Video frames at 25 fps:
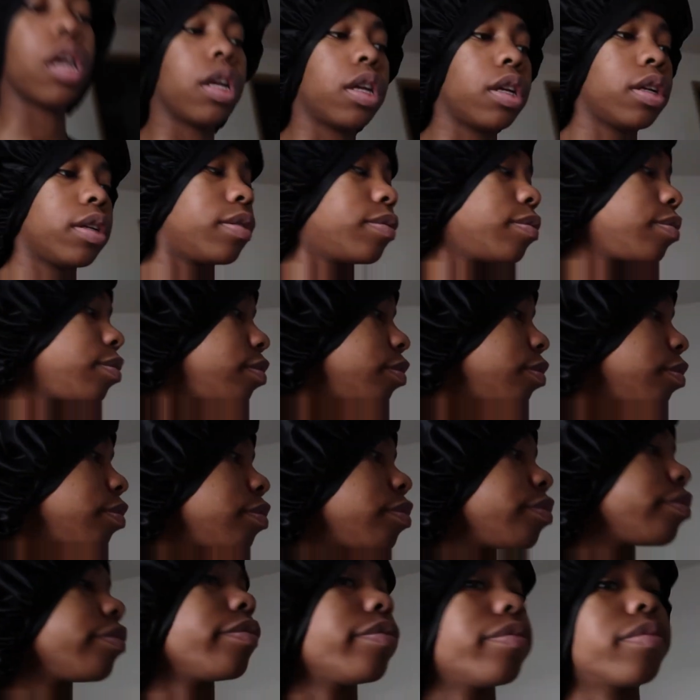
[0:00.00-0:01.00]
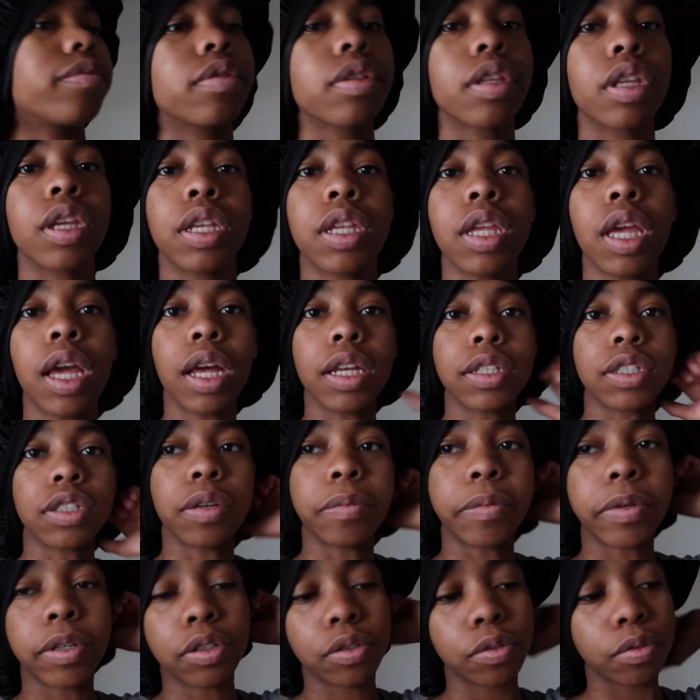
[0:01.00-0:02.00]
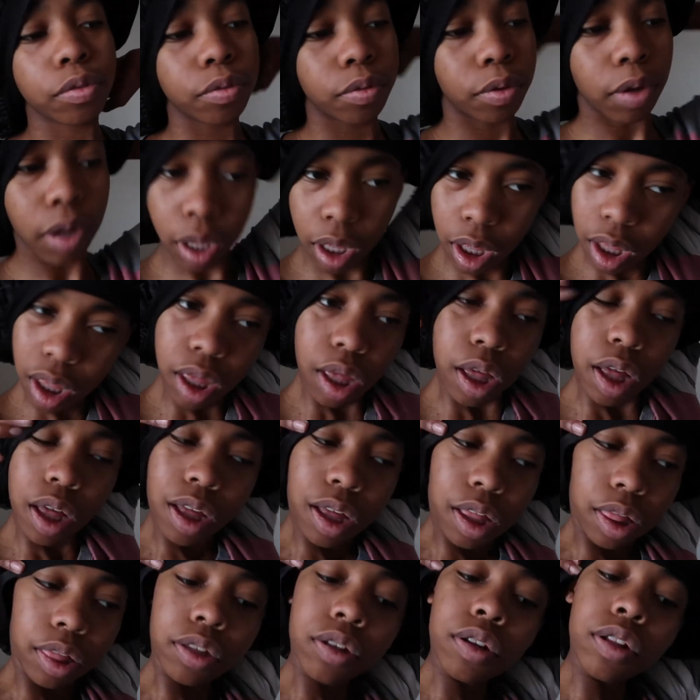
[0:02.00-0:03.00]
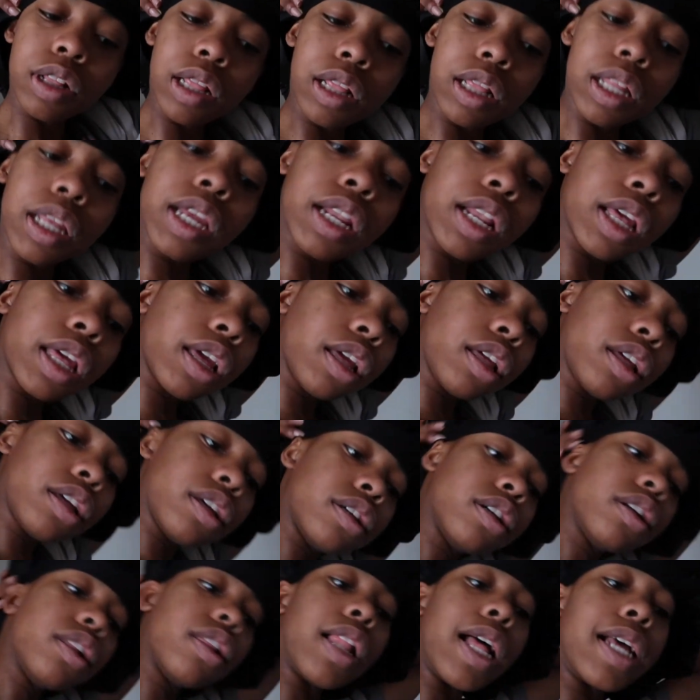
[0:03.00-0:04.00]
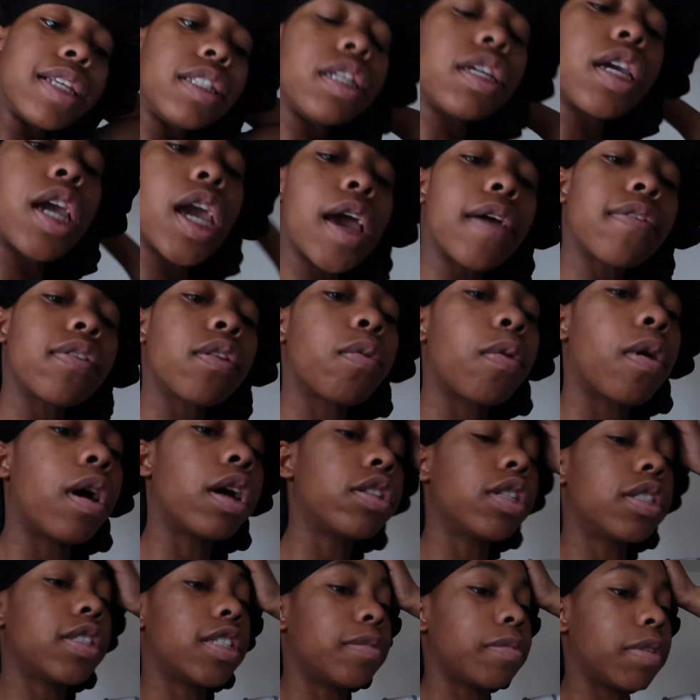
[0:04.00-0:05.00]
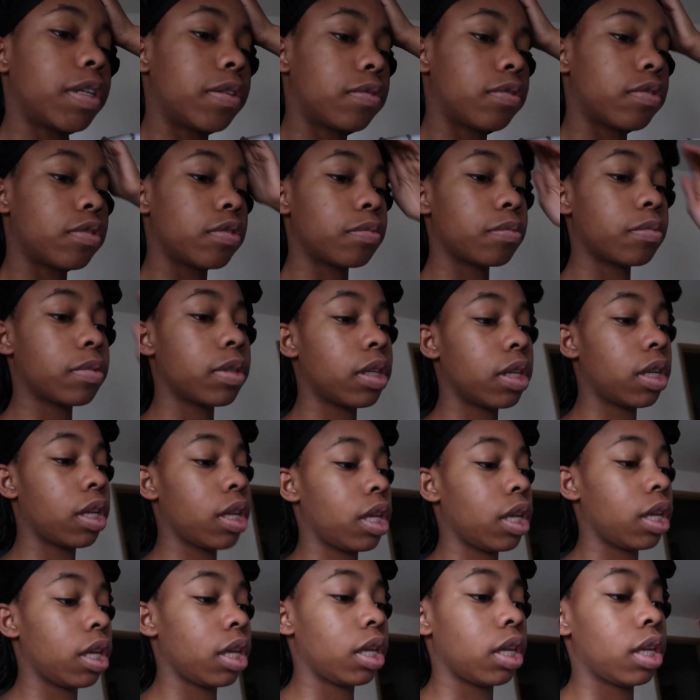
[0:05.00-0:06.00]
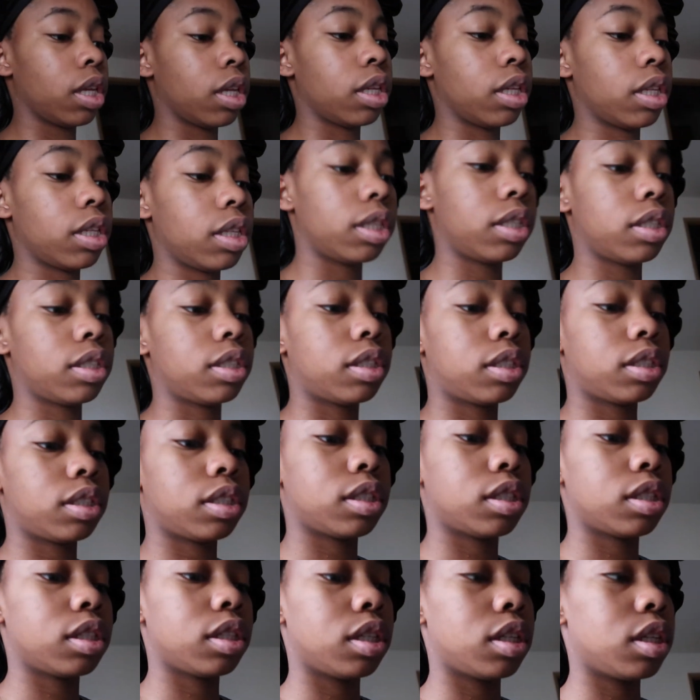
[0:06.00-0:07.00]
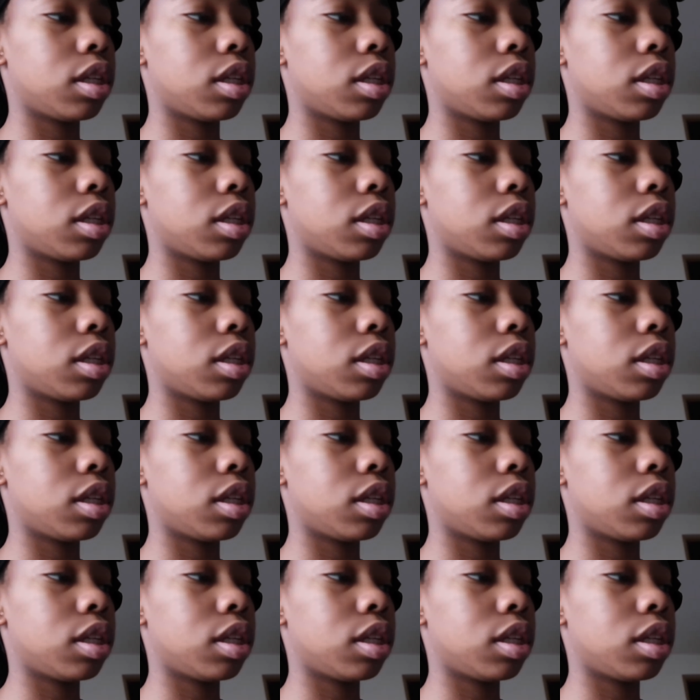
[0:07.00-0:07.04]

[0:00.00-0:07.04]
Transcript: And yeah, so I'm gonna do a little cleaning. Last thing I have to wash that's in my room is